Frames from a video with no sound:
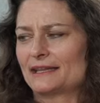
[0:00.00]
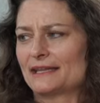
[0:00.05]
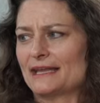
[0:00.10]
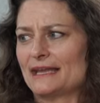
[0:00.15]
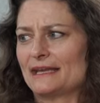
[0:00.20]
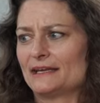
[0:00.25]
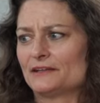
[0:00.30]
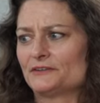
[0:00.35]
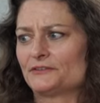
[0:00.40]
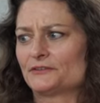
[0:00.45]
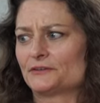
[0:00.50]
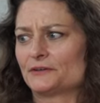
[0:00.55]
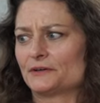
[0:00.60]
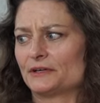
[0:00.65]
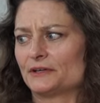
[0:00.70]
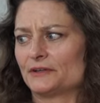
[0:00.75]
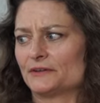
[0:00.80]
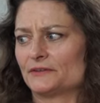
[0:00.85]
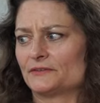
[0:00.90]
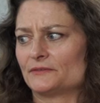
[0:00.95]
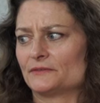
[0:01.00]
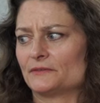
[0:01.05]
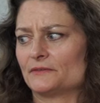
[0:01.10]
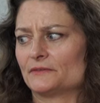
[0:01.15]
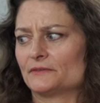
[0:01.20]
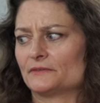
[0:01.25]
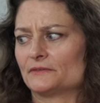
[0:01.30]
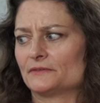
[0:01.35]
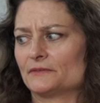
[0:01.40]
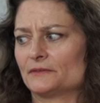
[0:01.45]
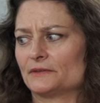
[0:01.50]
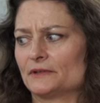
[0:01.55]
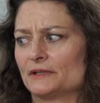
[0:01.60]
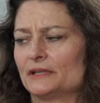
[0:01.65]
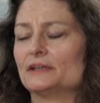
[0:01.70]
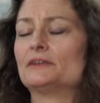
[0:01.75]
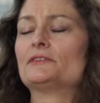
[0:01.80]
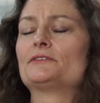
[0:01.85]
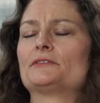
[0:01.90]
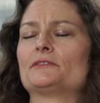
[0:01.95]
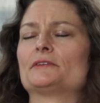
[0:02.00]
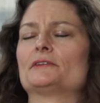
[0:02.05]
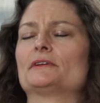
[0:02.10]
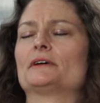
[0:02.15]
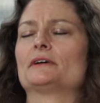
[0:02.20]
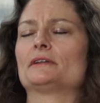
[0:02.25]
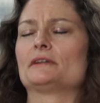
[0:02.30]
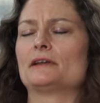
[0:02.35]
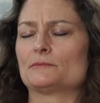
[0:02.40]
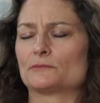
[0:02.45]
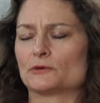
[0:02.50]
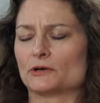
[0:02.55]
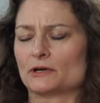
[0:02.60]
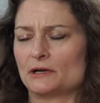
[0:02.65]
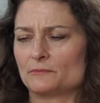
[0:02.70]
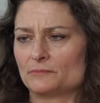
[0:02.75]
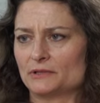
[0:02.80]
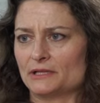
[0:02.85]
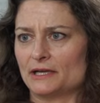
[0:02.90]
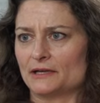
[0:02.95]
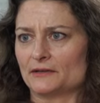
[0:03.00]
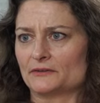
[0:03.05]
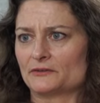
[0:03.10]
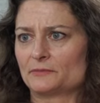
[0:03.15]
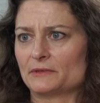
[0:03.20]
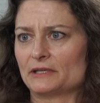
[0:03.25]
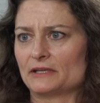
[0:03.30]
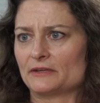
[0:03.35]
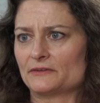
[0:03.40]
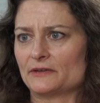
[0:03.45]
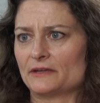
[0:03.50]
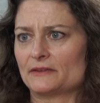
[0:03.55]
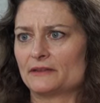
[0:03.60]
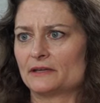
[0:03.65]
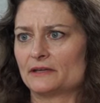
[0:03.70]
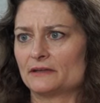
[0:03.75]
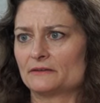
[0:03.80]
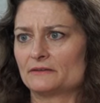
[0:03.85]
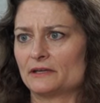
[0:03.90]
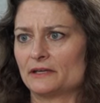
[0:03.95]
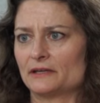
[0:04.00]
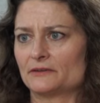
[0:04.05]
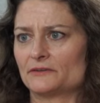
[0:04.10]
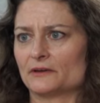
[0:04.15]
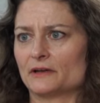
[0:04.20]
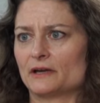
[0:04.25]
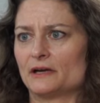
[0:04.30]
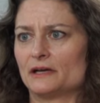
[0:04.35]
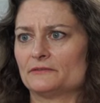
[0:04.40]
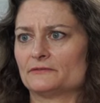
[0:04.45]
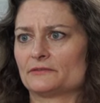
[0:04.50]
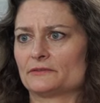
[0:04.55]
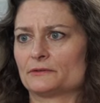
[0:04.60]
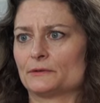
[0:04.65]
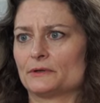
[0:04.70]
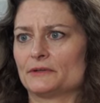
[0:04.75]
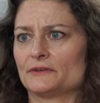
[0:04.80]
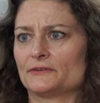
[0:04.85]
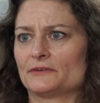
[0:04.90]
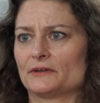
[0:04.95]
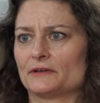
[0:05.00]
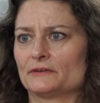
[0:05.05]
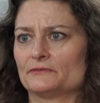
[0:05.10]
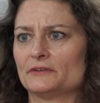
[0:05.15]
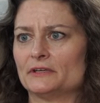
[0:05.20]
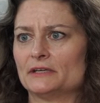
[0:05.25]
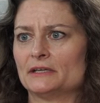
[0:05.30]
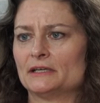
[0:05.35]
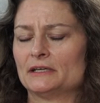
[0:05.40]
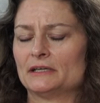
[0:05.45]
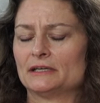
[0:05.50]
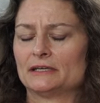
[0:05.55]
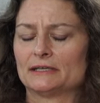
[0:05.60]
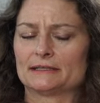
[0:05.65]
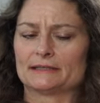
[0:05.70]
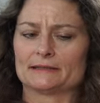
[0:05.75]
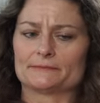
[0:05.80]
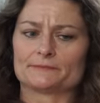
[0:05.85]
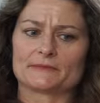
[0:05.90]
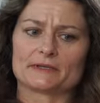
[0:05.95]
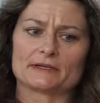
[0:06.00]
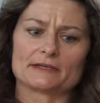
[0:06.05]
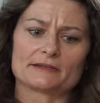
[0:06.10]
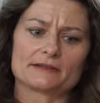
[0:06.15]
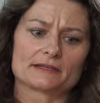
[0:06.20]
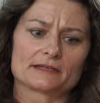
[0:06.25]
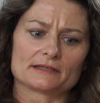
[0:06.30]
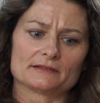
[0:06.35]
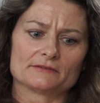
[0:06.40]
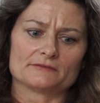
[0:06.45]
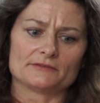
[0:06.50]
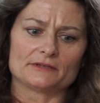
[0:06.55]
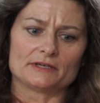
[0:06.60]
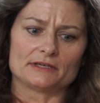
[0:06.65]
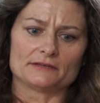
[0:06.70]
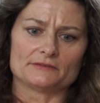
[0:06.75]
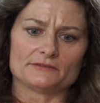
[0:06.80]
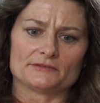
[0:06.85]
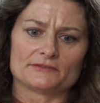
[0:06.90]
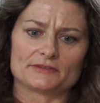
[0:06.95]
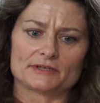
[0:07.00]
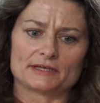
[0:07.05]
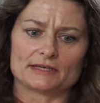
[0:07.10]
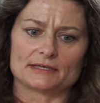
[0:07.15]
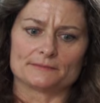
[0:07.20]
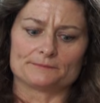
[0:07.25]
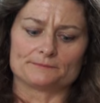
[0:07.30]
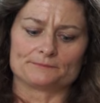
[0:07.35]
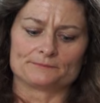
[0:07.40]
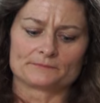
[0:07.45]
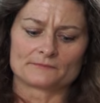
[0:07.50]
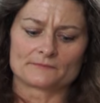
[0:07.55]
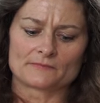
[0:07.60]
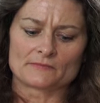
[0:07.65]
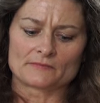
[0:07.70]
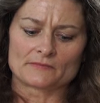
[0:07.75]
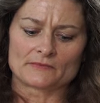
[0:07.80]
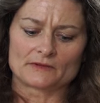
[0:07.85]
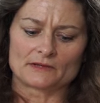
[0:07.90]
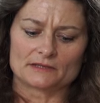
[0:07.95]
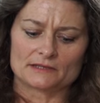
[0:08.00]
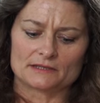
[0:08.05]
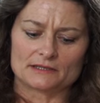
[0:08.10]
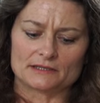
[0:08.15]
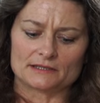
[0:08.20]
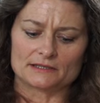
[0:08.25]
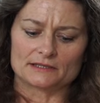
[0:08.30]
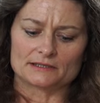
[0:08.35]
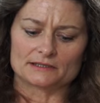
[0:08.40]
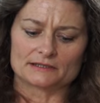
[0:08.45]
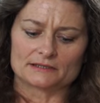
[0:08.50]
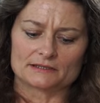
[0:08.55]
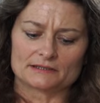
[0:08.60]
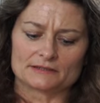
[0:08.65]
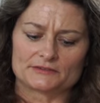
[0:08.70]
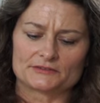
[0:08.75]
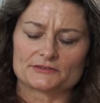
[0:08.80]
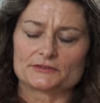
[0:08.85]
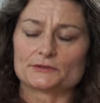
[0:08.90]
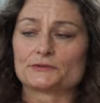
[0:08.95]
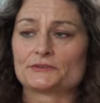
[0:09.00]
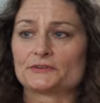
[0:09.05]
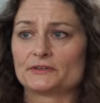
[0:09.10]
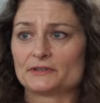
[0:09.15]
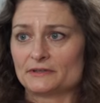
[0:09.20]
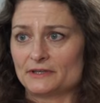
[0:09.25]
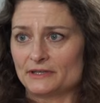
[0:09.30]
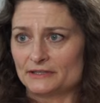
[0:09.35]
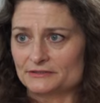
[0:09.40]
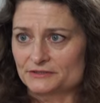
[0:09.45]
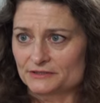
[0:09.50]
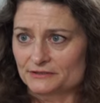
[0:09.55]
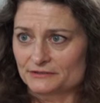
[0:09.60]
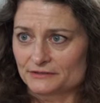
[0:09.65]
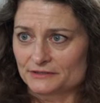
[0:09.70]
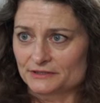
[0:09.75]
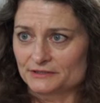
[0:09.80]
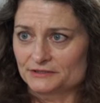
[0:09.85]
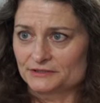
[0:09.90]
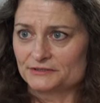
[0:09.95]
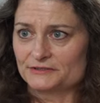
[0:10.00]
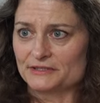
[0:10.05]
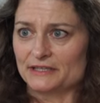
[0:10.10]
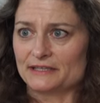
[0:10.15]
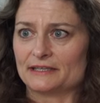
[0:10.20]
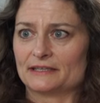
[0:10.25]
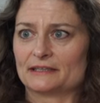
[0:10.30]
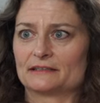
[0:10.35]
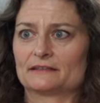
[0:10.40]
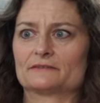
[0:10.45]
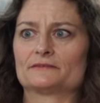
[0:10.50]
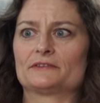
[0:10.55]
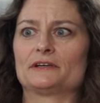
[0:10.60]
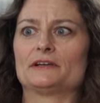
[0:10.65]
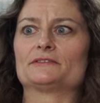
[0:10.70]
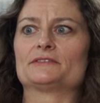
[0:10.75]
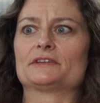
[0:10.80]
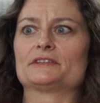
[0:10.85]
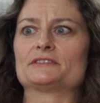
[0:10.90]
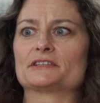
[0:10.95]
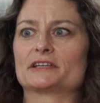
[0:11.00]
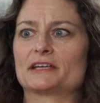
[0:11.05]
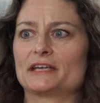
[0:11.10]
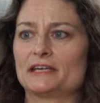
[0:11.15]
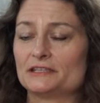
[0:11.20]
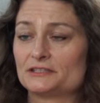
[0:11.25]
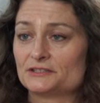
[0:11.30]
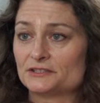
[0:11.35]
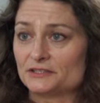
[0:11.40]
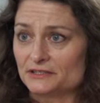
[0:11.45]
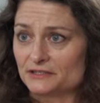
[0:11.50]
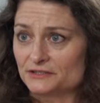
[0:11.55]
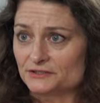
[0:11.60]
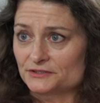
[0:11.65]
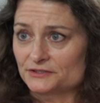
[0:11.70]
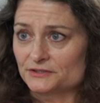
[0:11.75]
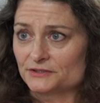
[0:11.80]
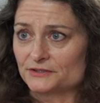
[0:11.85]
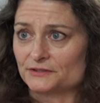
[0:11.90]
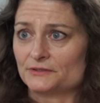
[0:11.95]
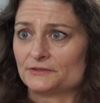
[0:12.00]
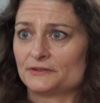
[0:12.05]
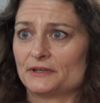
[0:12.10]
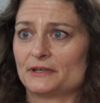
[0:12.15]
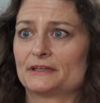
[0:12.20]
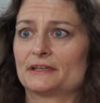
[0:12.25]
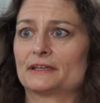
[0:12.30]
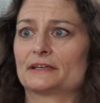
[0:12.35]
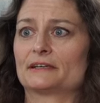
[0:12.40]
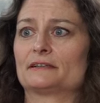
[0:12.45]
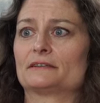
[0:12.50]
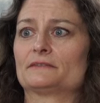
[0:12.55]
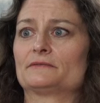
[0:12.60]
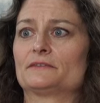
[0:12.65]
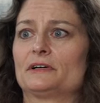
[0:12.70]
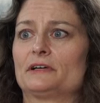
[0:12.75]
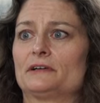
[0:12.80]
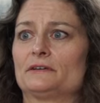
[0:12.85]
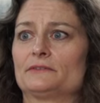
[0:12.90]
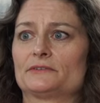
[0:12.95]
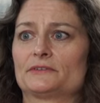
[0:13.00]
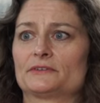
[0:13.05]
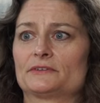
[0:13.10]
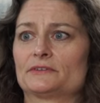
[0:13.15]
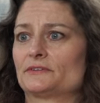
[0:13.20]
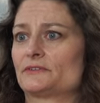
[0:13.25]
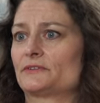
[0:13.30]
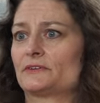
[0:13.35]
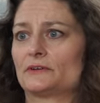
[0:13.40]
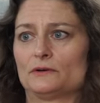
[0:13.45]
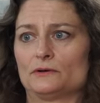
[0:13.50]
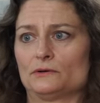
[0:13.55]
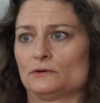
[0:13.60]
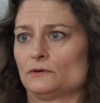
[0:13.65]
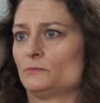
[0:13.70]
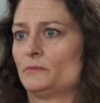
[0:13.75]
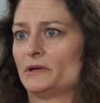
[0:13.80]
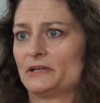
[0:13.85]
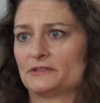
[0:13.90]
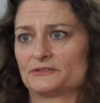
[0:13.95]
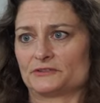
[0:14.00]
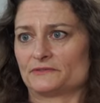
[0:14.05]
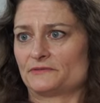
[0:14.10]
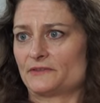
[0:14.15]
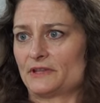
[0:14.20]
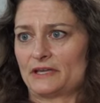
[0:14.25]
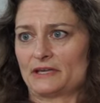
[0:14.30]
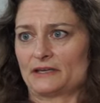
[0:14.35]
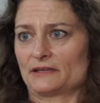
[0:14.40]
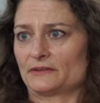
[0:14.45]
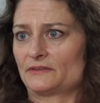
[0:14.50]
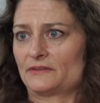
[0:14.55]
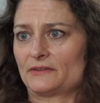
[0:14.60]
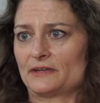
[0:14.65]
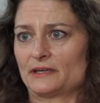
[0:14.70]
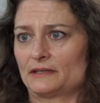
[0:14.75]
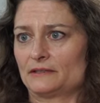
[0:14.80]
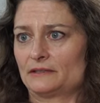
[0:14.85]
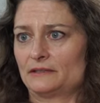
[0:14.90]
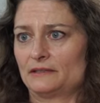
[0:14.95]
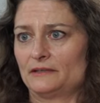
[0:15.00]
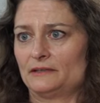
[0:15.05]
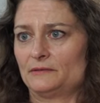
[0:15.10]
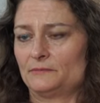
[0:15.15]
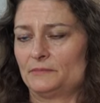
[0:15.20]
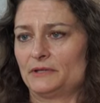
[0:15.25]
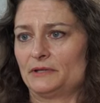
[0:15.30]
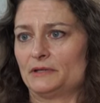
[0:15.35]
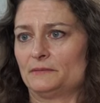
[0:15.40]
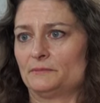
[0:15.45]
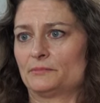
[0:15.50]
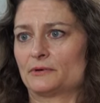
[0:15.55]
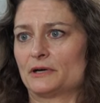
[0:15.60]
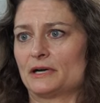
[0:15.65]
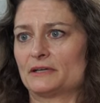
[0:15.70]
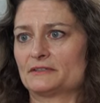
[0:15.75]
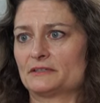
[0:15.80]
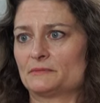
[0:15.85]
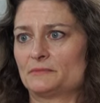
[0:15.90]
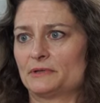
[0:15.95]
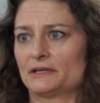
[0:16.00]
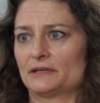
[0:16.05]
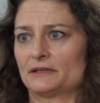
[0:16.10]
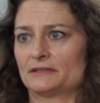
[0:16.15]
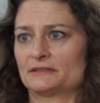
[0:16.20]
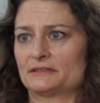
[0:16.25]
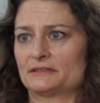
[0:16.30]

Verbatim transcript: The answer is, is a lot more complex, because I think it takes a confluence of, um, I think it involves um, uh, sociological issues. I think it involves education issues. I think it involves just a whole bunch of things that need to be brought to bear